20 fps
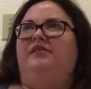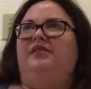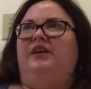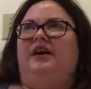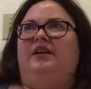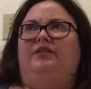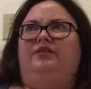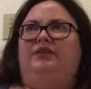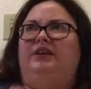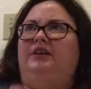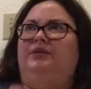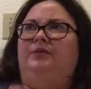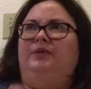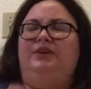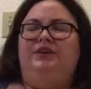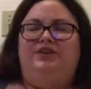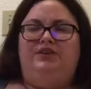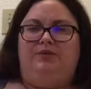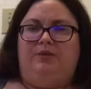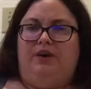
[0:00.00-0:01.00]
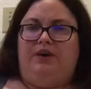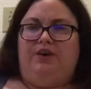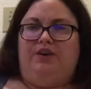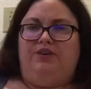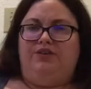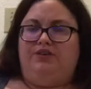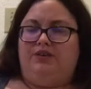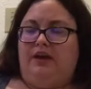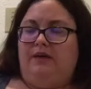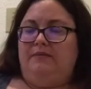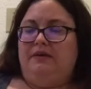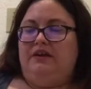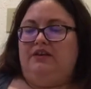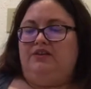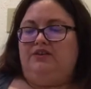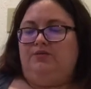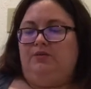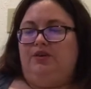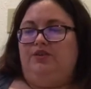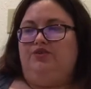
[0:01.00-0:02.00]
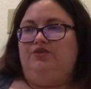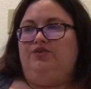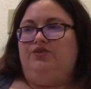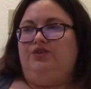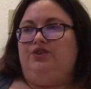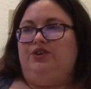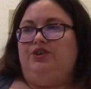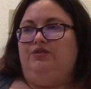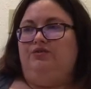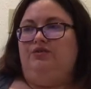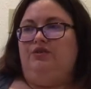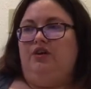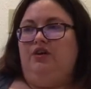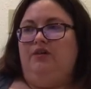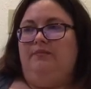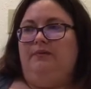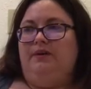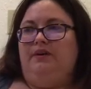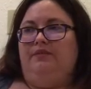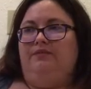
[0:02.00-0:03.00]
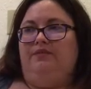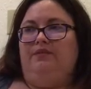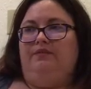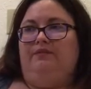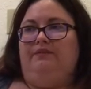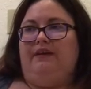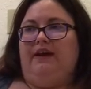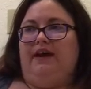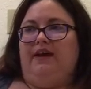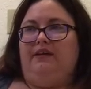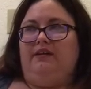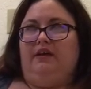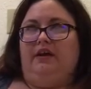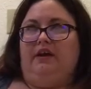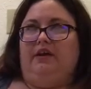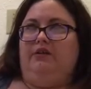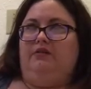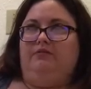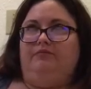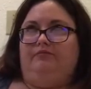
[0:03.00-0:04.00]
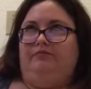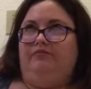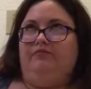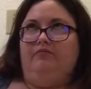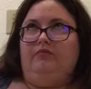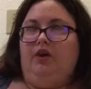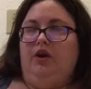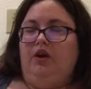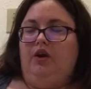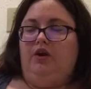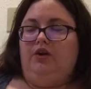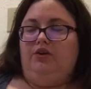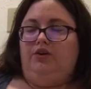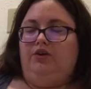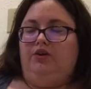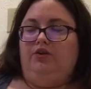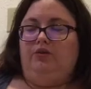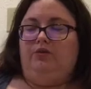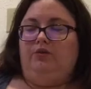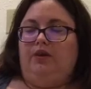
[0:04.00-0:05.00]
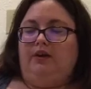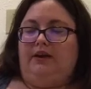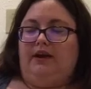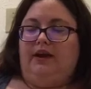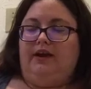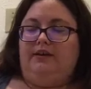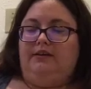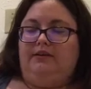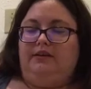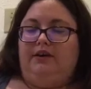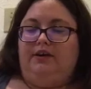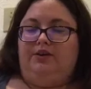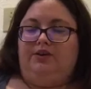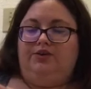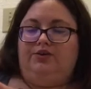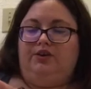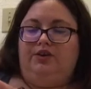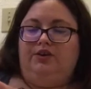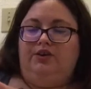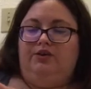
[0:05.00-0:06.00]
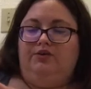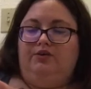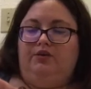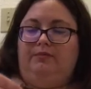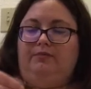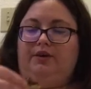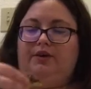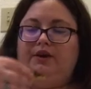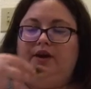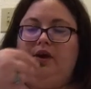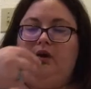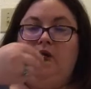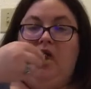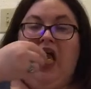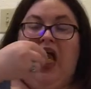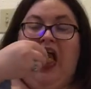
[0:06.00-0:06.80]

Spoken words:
don't like wearing sweaters. I mean, sweaters are cute and all, but if you're fat, like, you don't want added layers on you. Come on now.